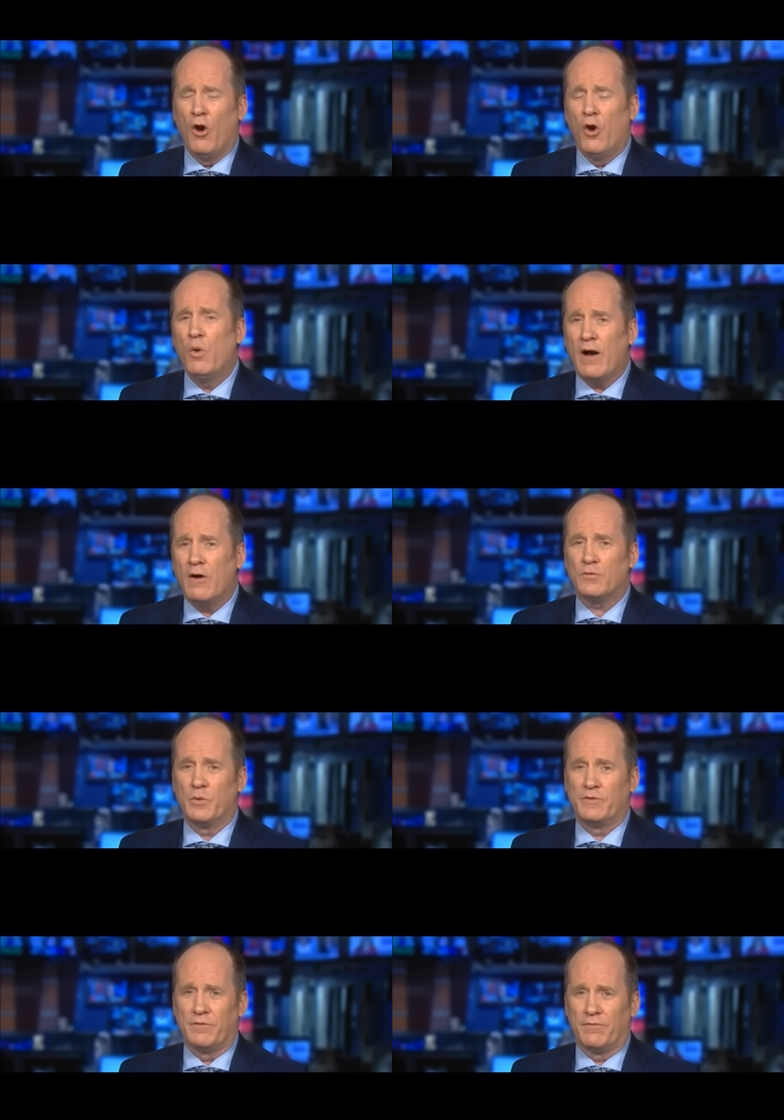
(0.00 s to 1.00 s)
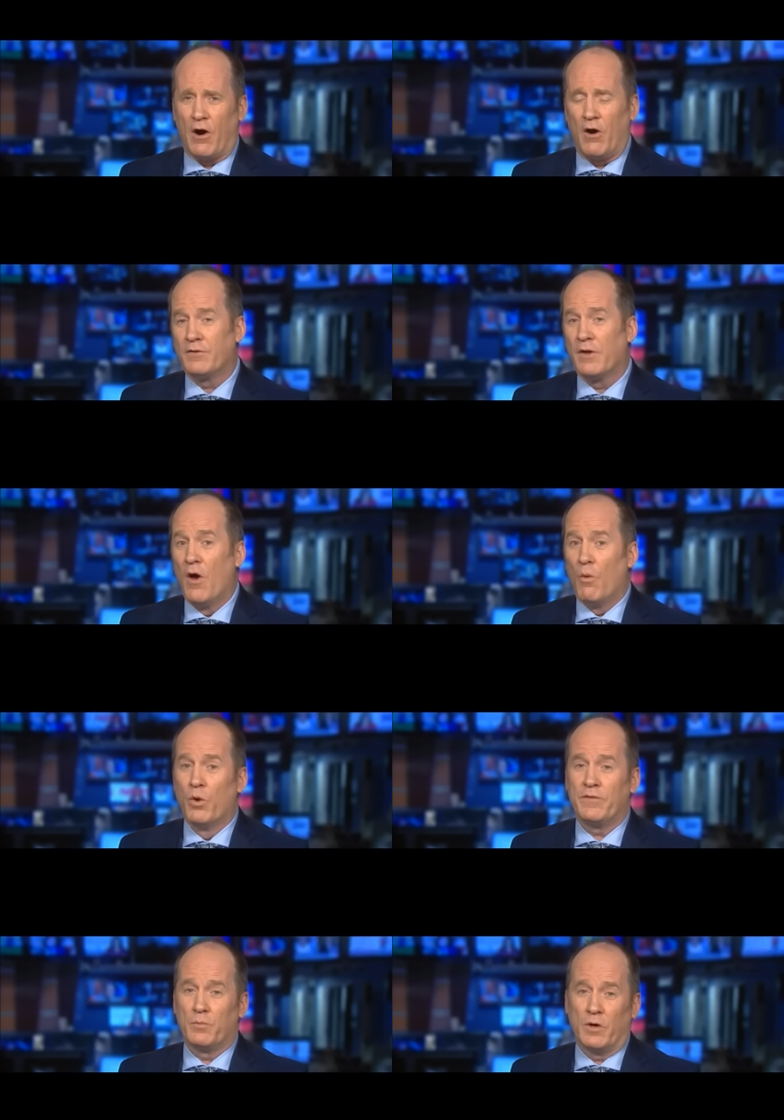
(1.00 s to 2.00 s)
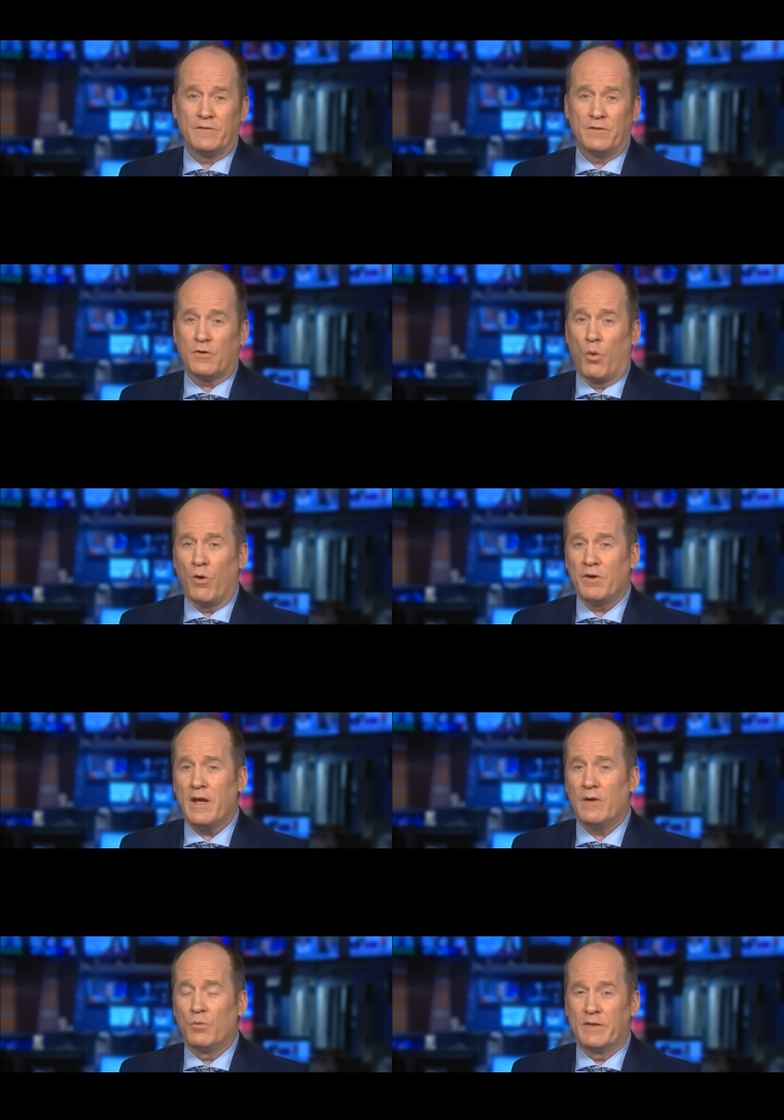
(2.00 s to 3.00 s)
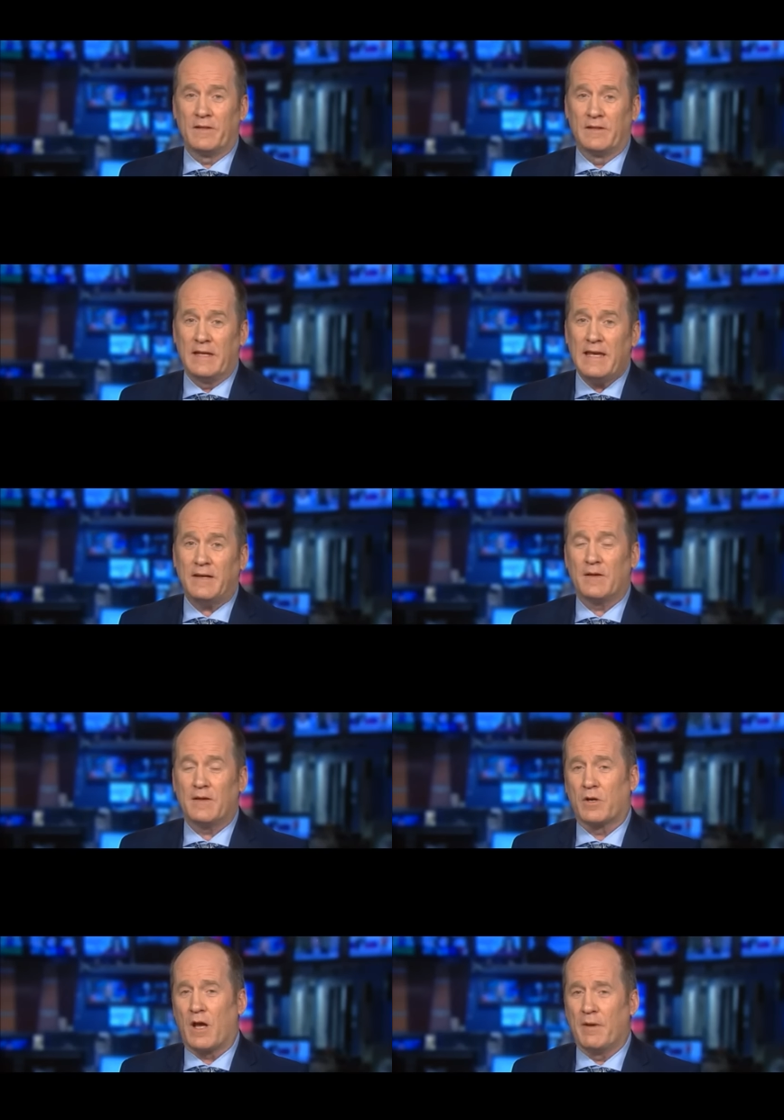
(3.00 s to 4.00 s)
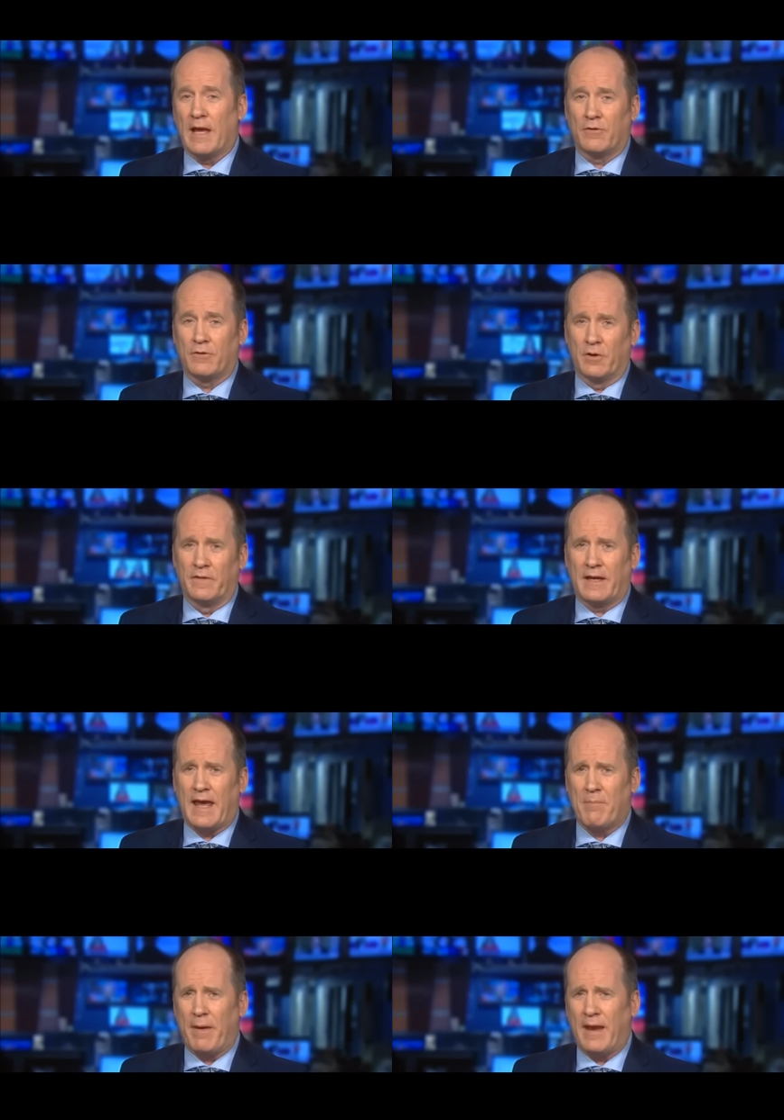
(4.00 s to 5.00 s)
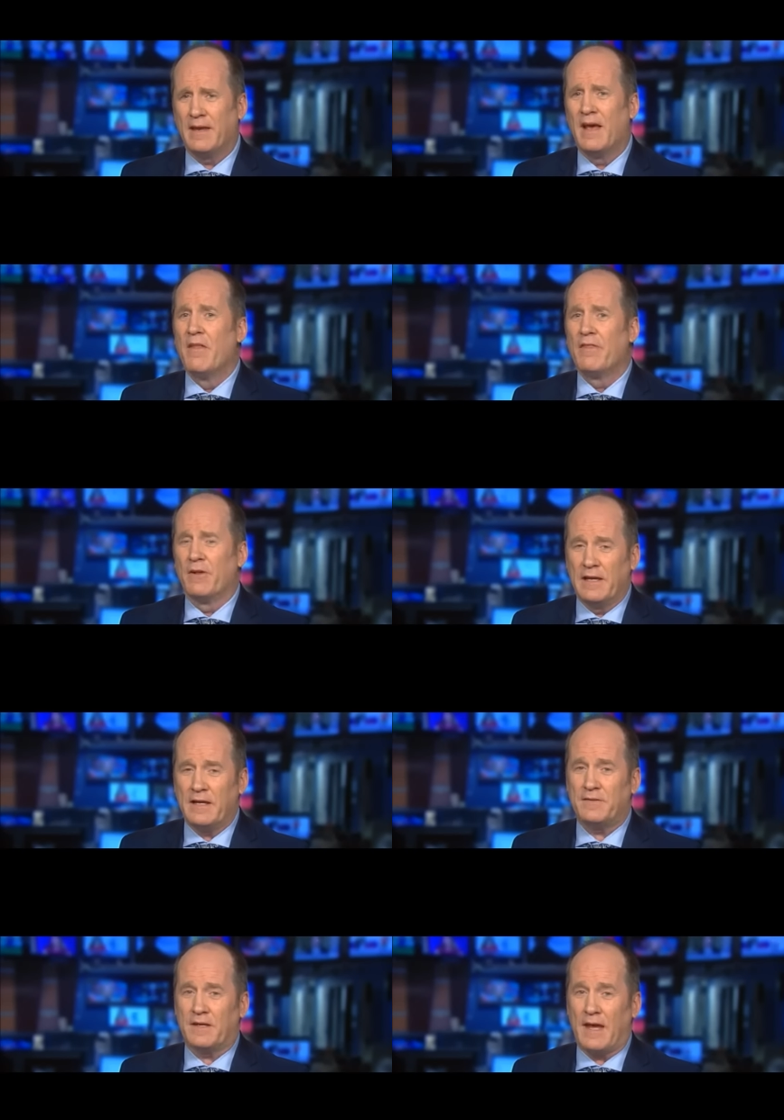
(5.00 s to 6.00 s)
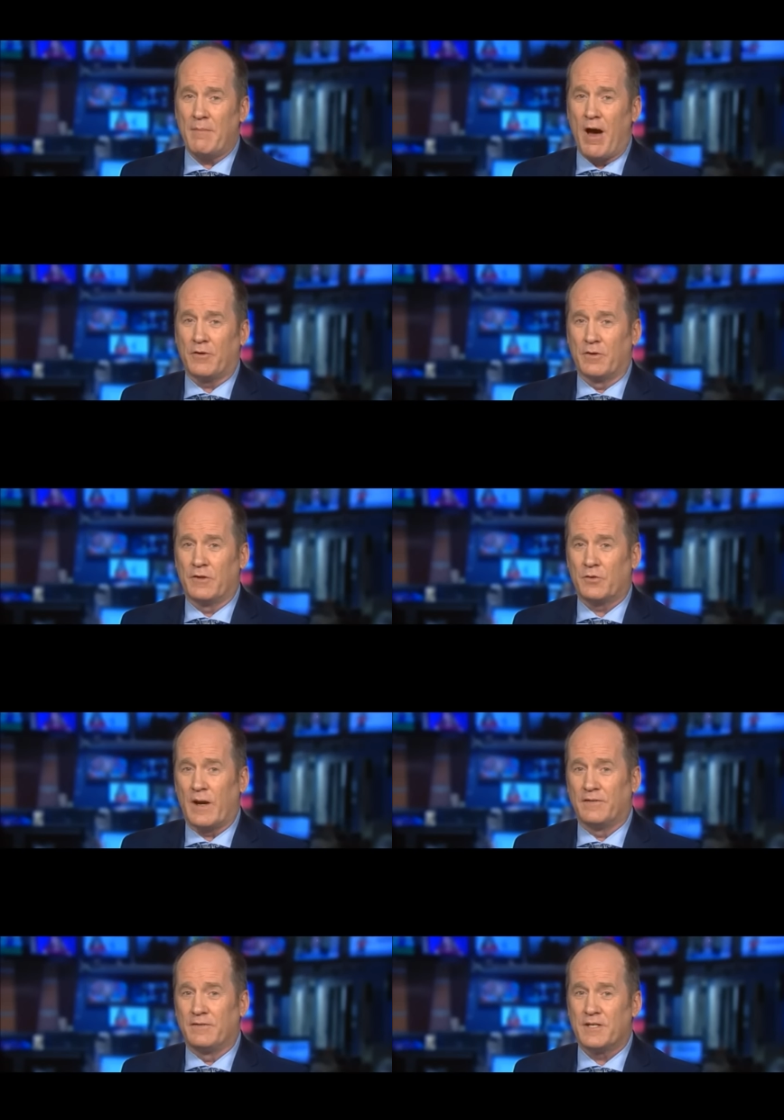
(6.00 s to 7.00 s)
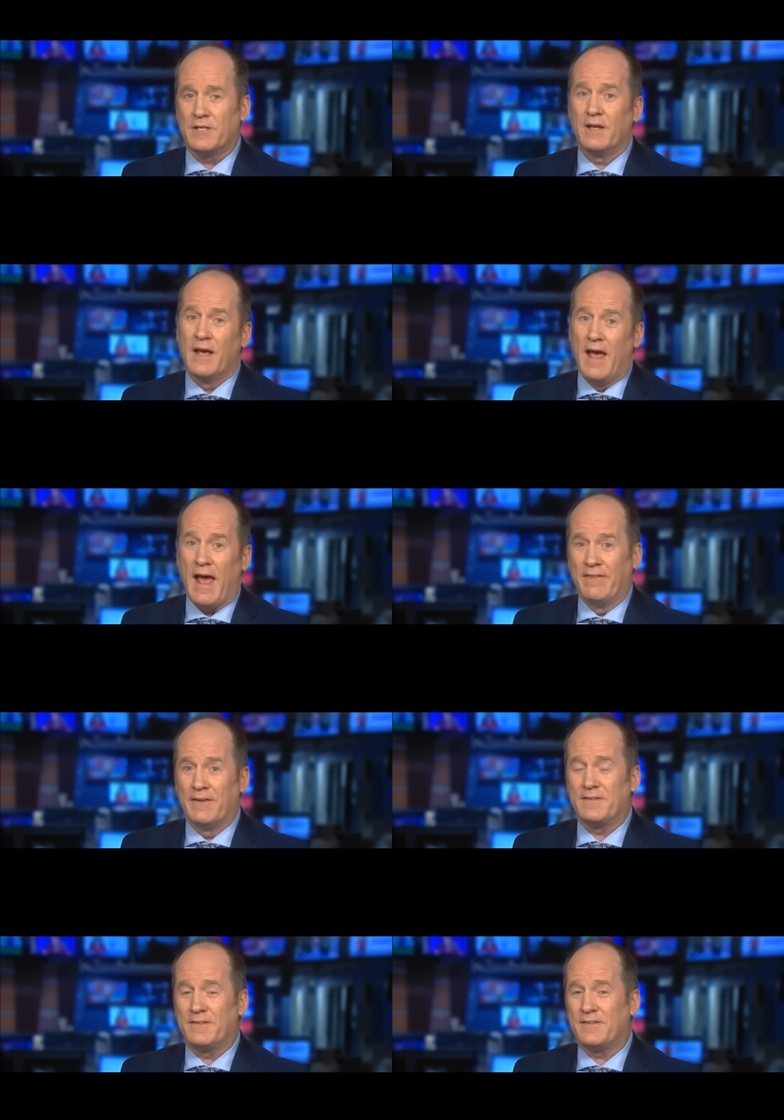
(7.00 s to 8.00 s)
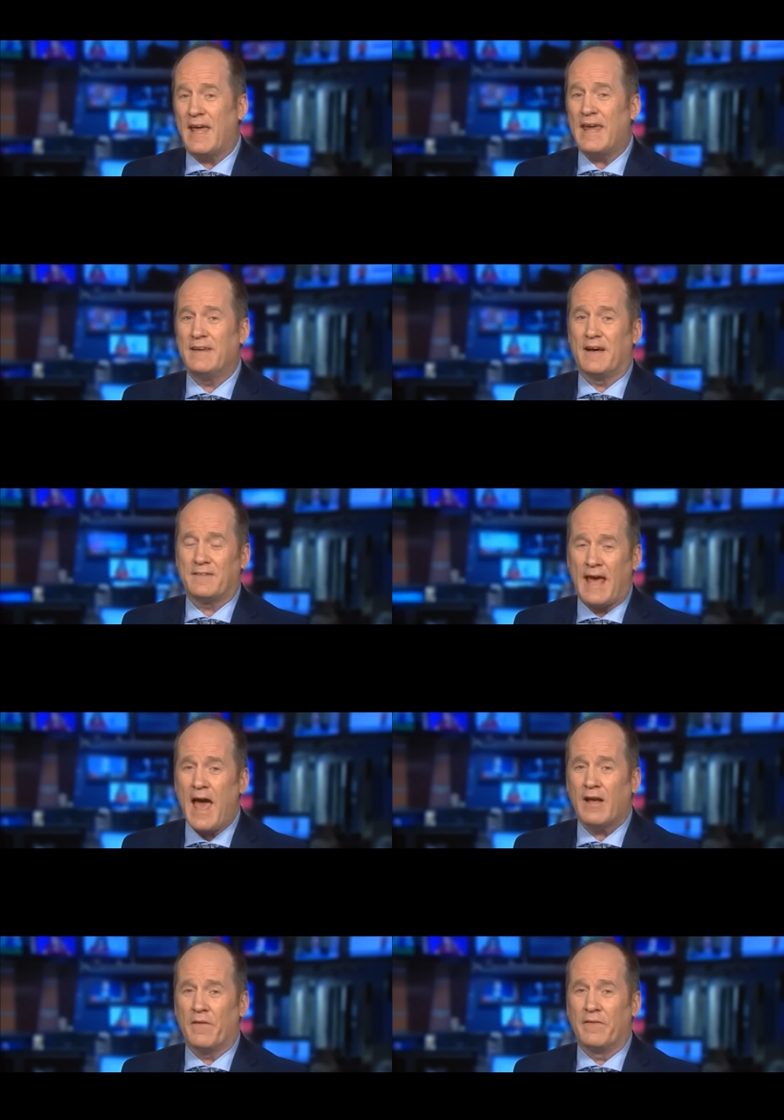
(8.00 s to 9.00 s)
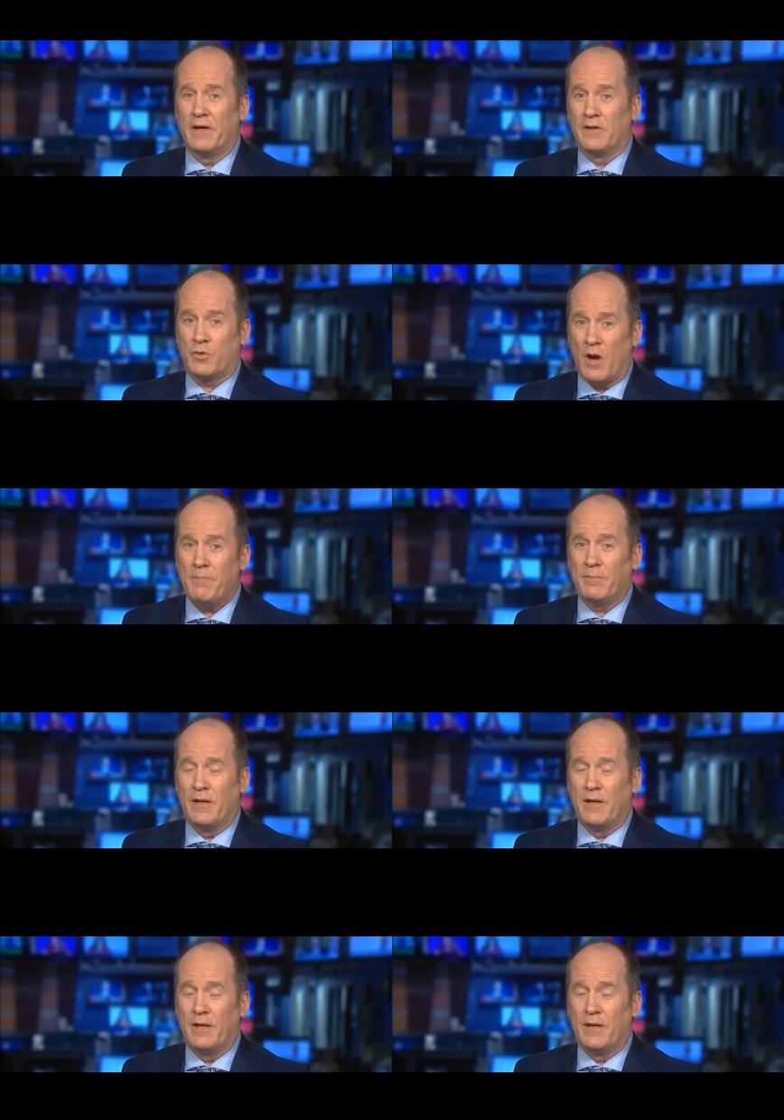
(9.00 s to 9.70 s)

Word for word: who else was involved? Was, was this coordinated with the leaks that were coming out during the campaign, the leaks that came out during the transition, and the sustained attack on the Trump